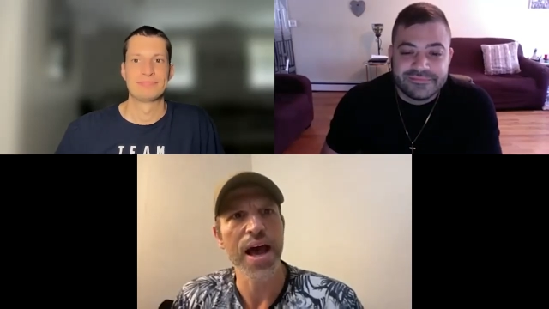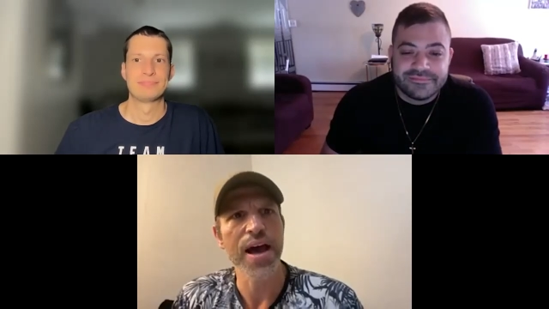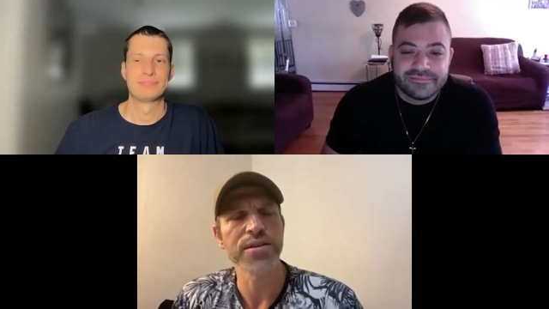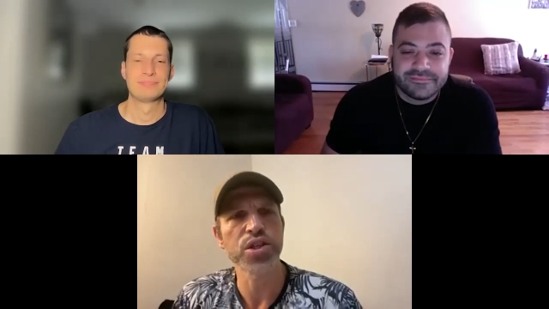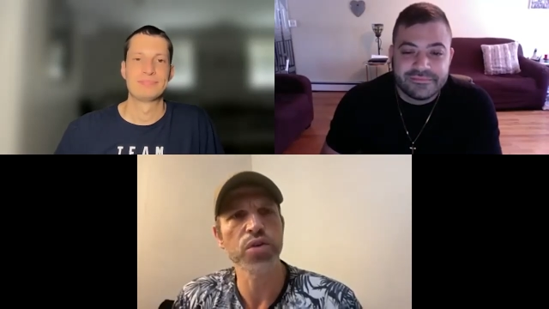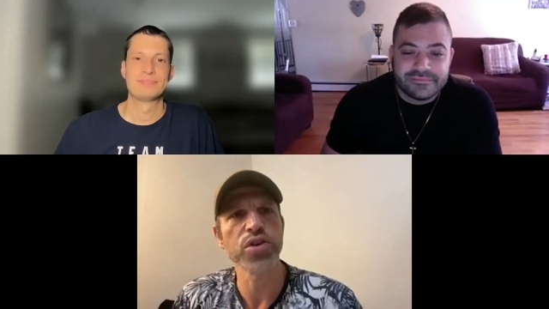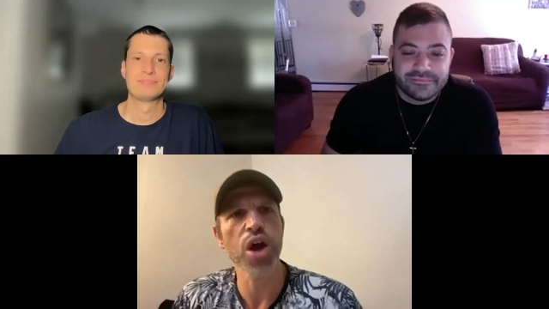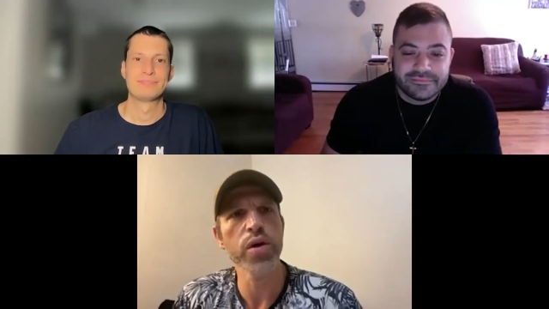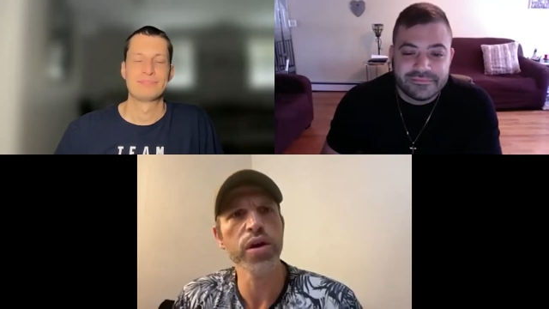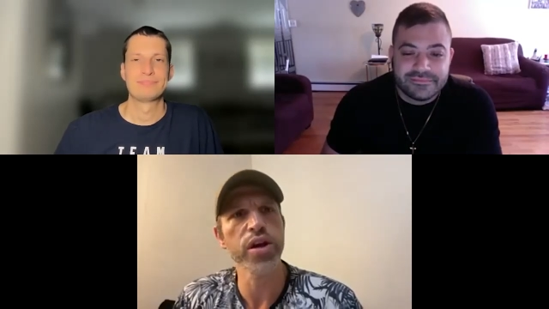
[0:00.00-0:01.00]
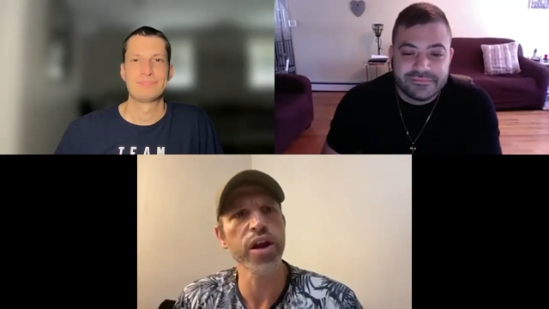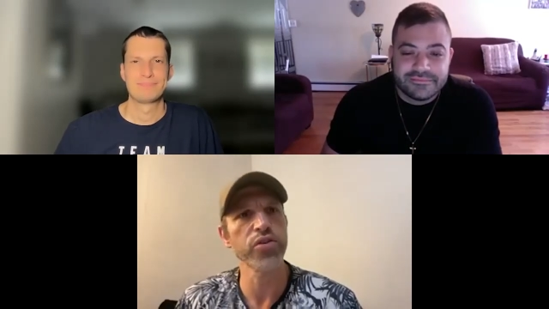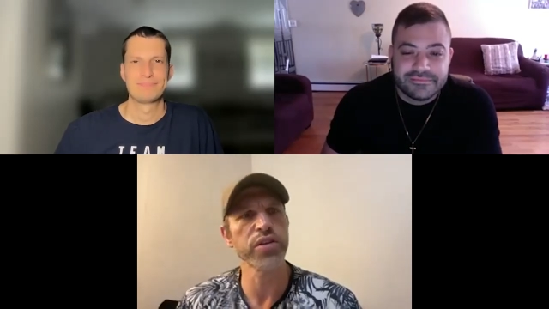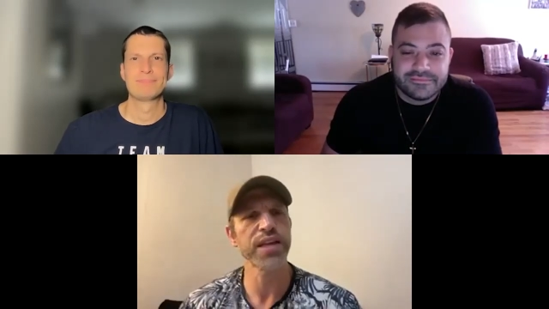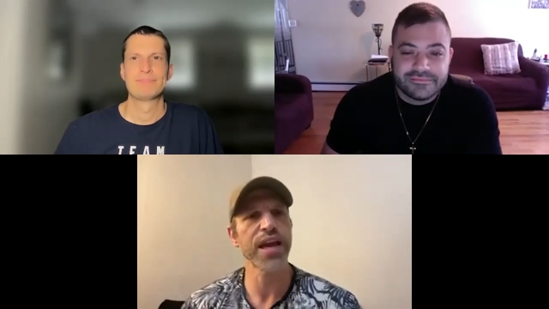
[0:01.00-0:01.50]
Speaker 1: So no one could
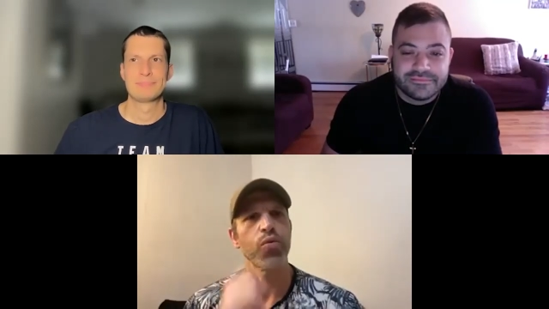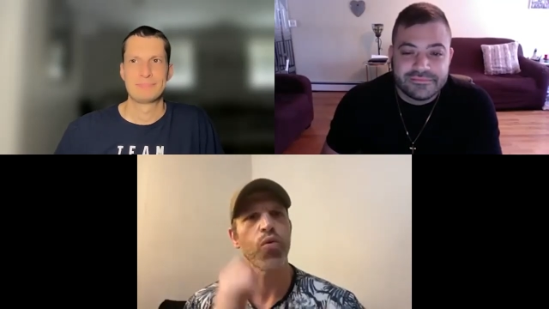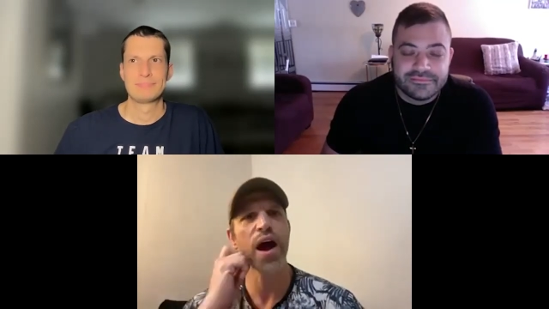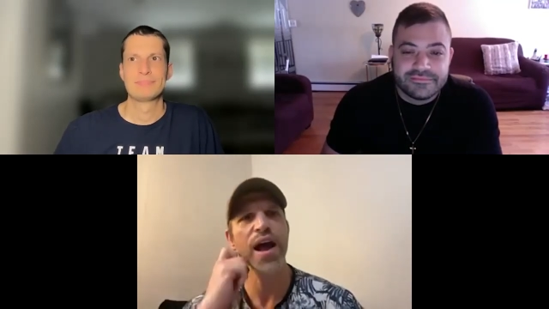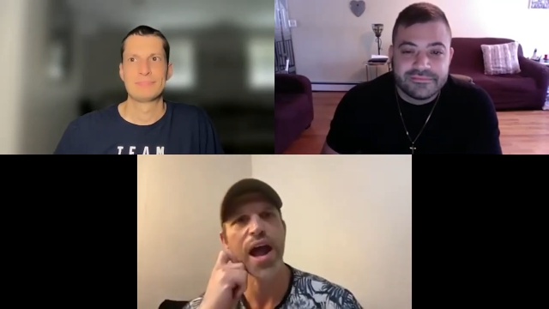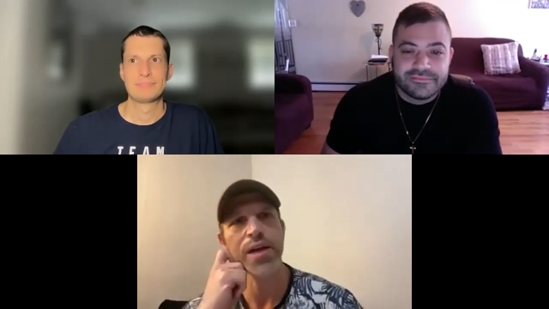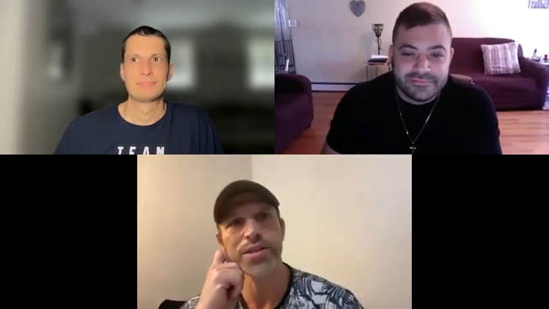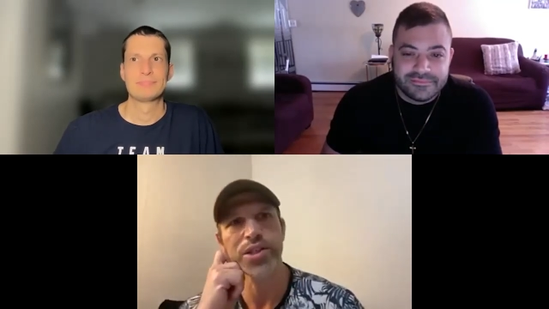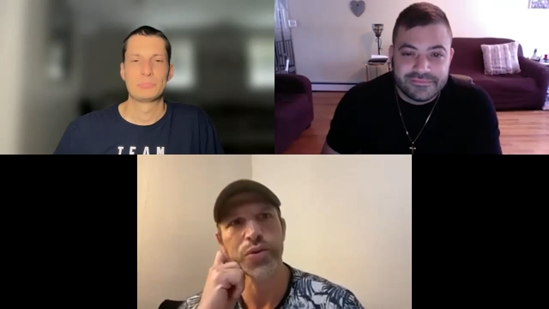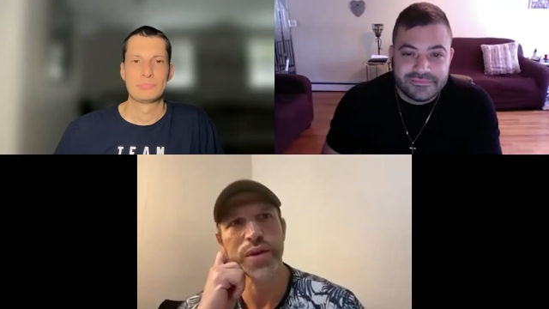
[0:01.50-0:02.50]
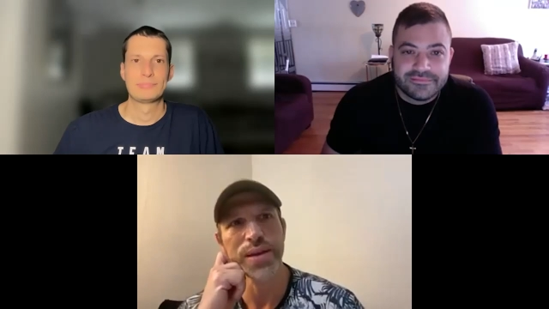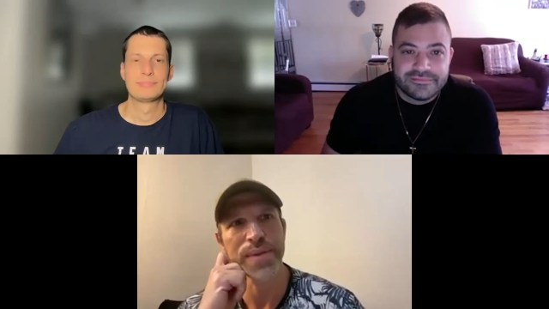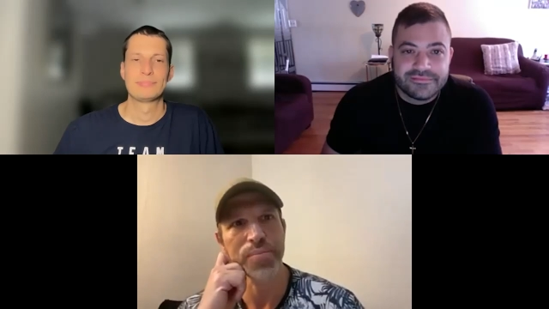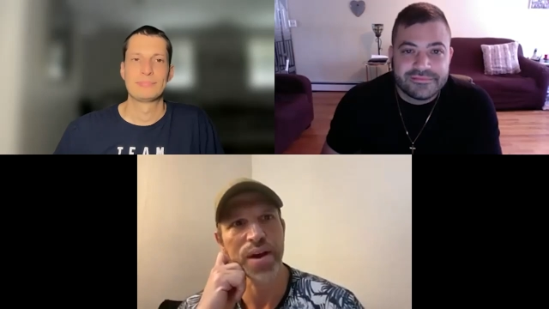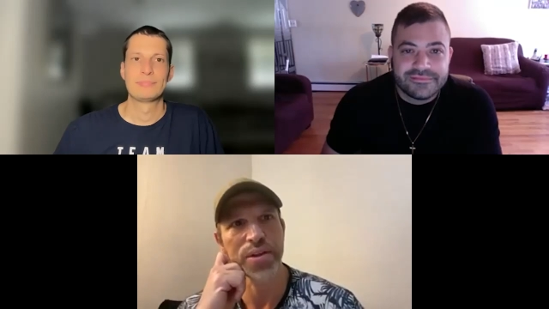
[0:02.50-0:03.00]
understand why I was doing
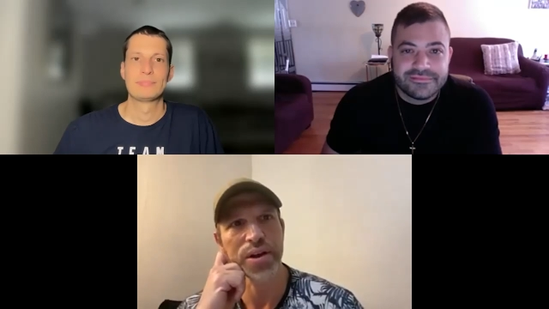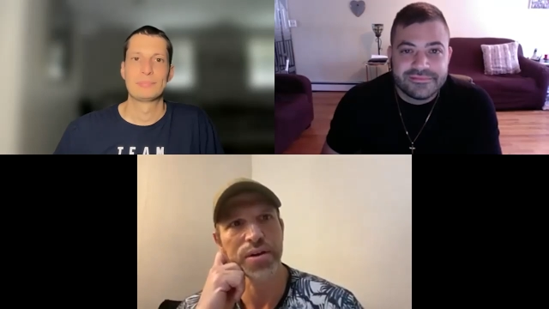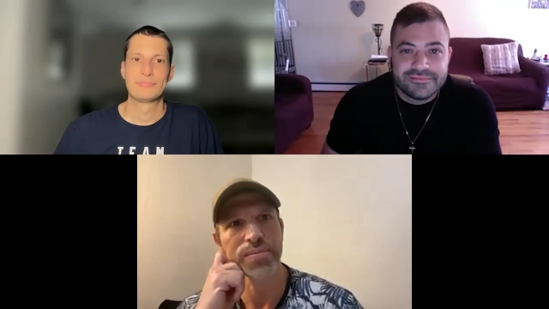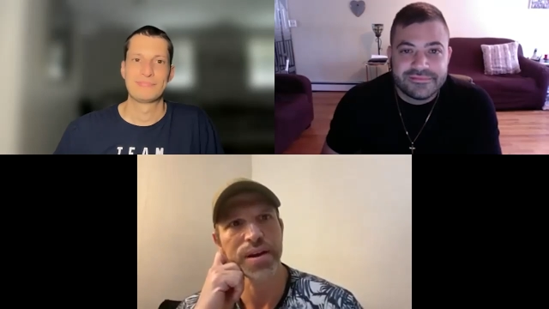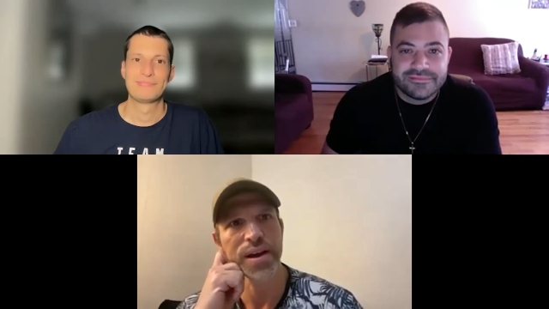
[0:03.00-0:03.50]
Big Brother.